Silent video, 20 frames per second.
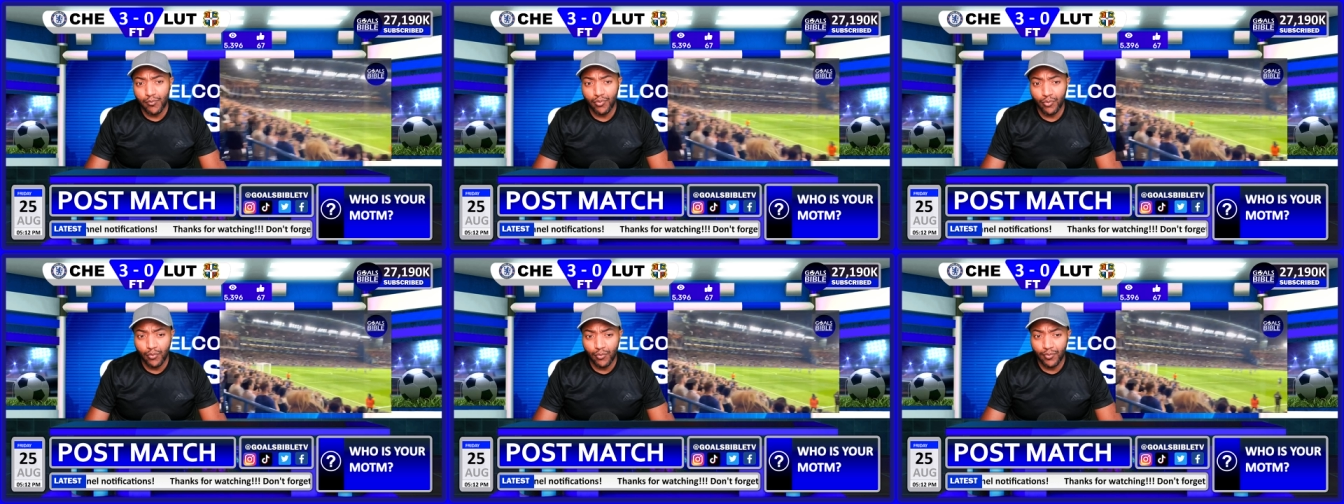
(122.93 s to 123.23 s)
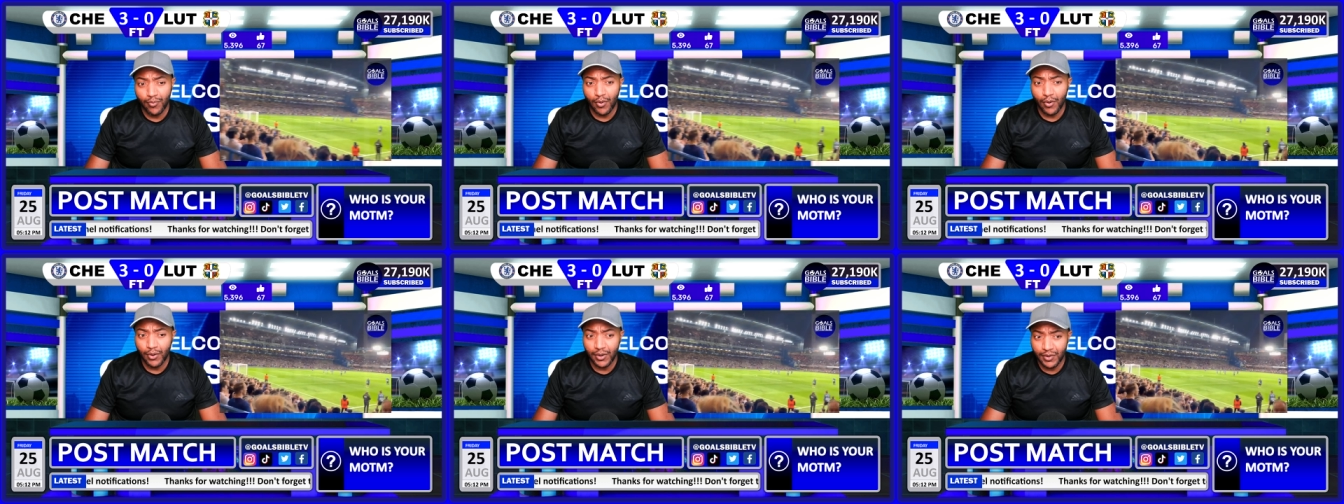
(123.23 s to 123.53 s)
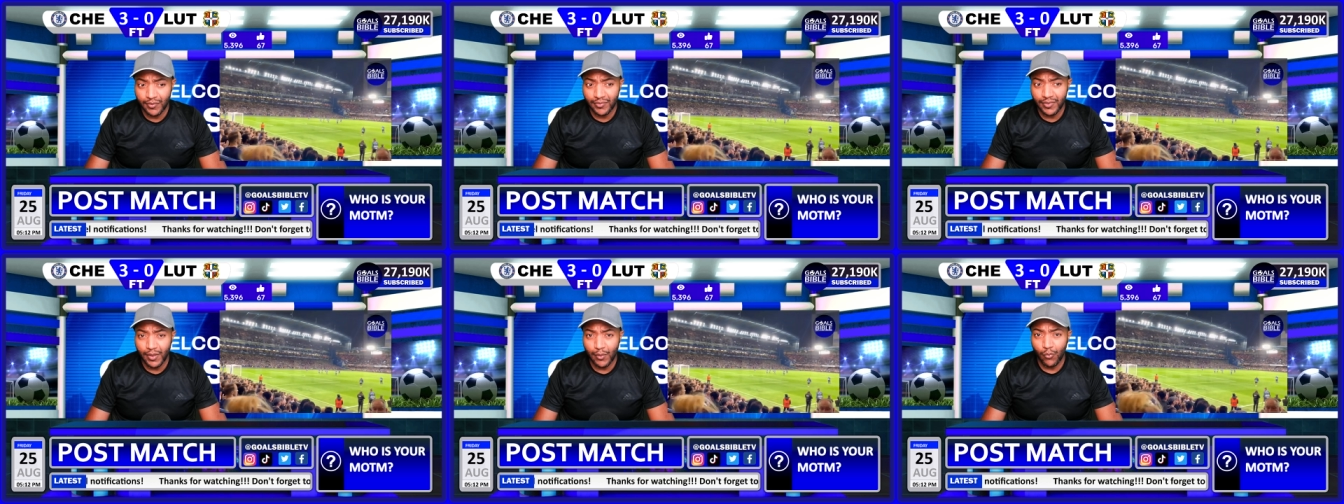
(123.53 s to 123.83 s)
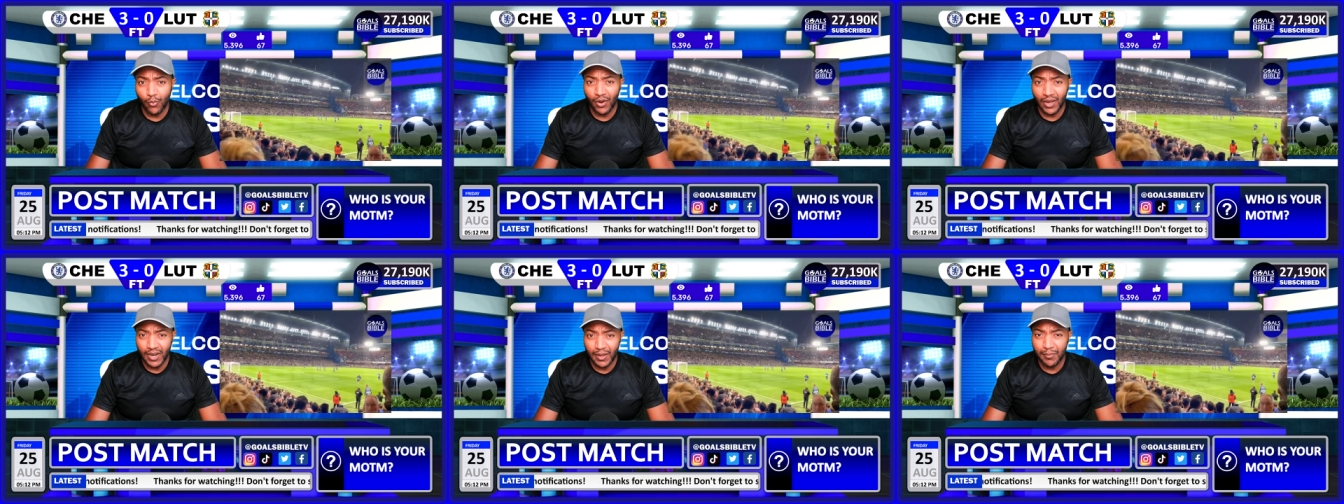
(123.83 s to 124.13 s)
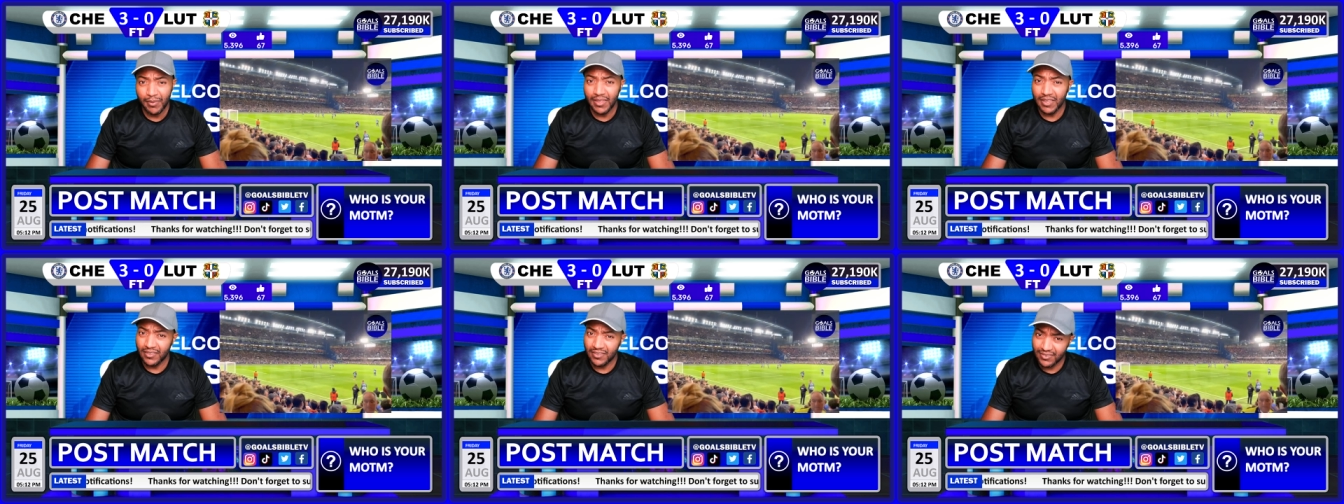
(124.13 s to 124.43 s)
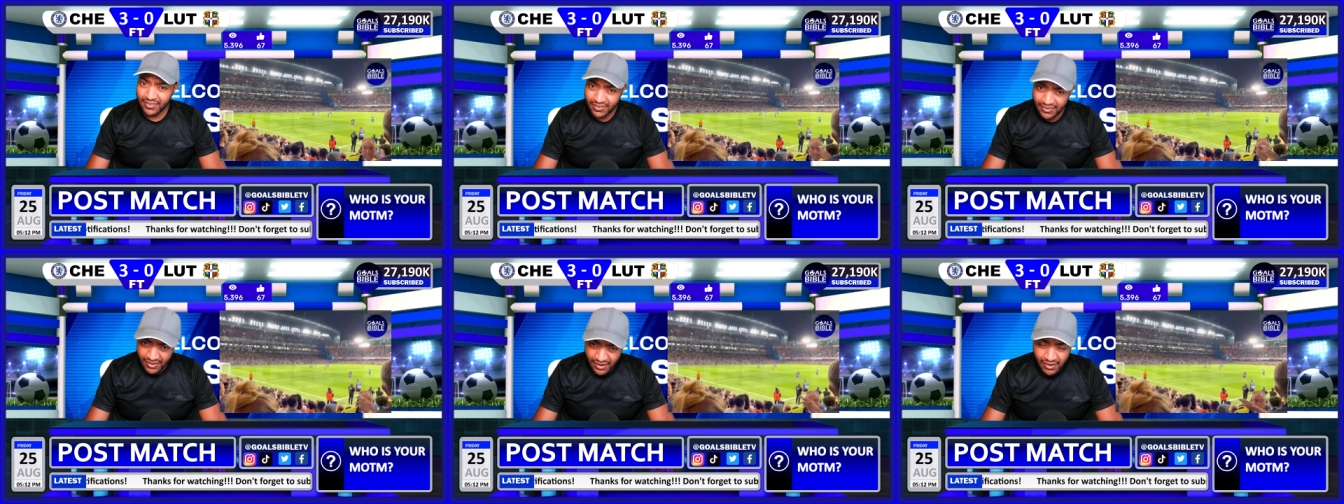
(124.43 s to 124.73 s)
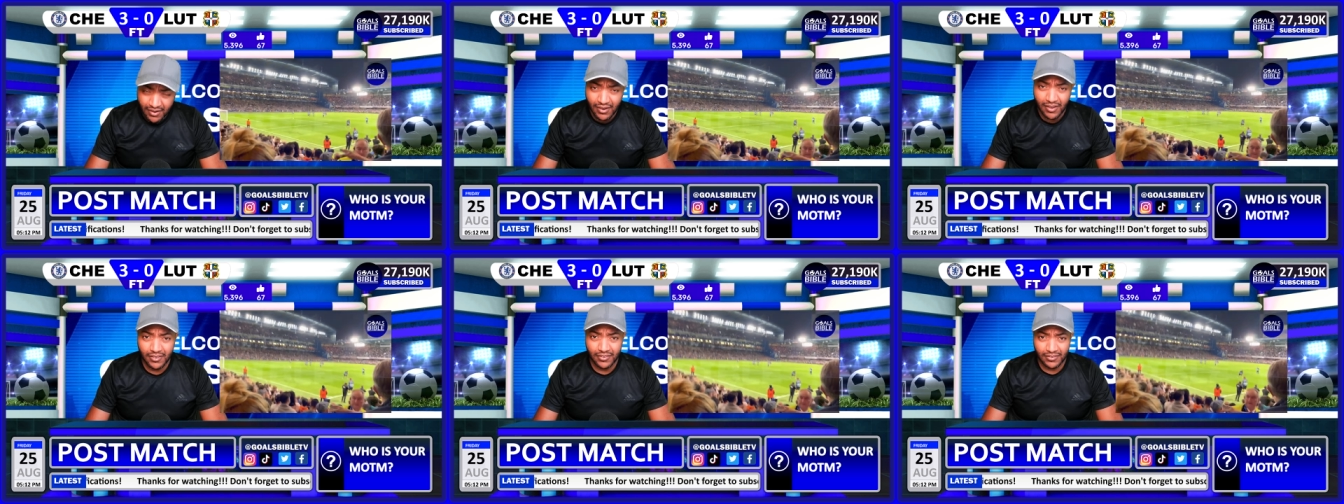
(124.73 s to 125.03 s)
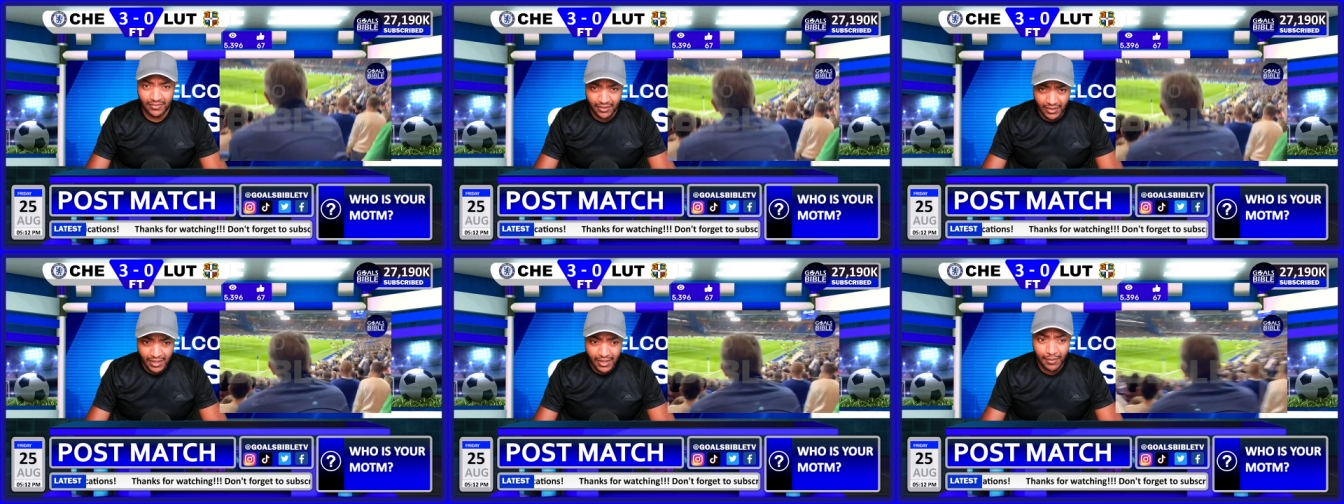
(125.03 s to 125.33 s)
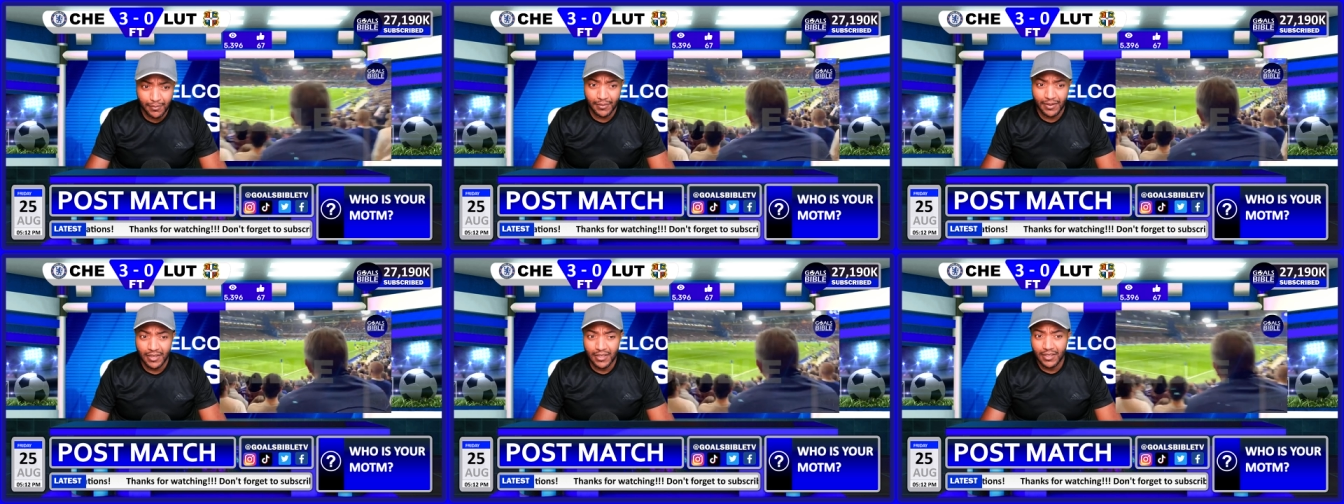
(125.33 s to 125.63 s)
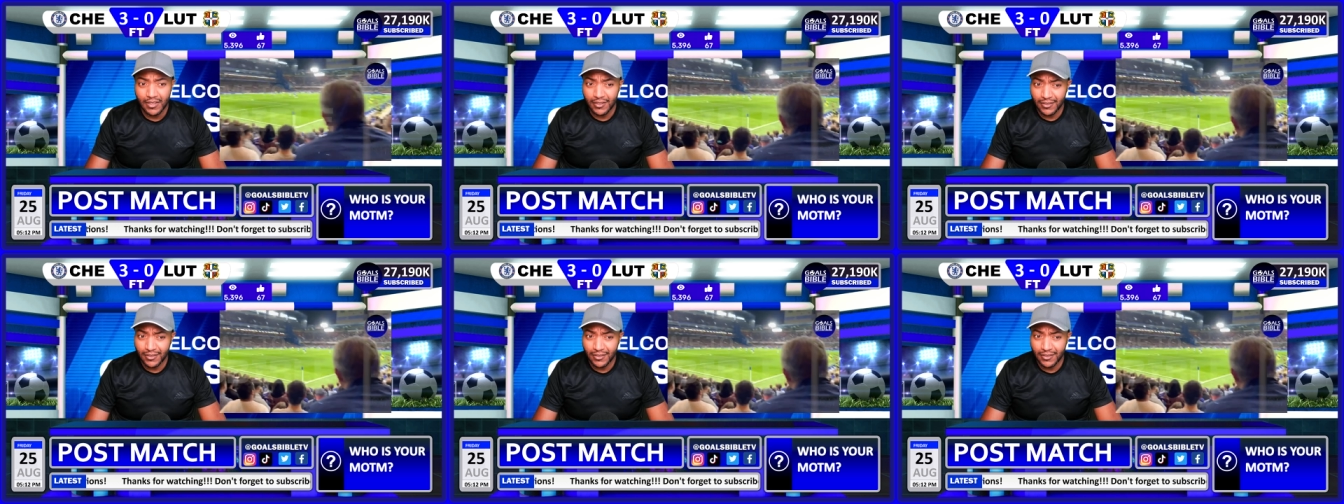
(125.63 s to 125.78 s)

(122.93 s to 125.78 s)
to improve on if they want to be a serious team.